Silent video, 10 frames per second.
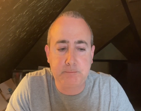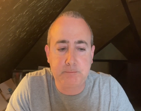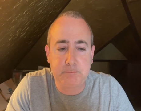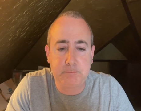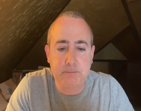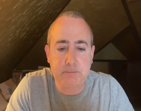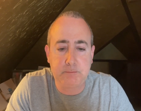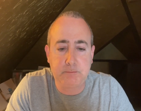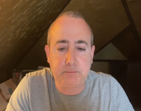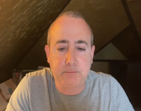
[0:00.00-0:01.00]

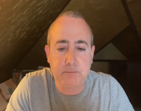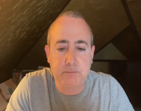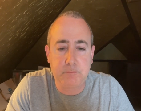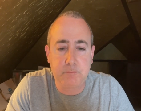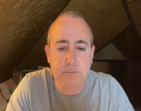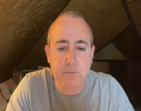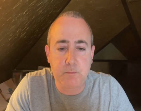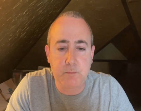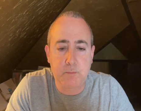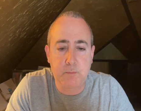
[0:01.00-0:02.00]

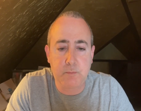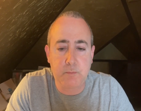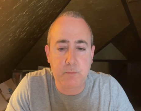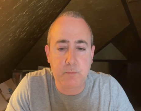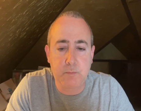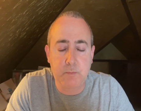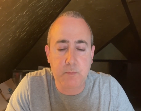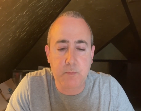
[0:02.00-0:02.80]
[no speech]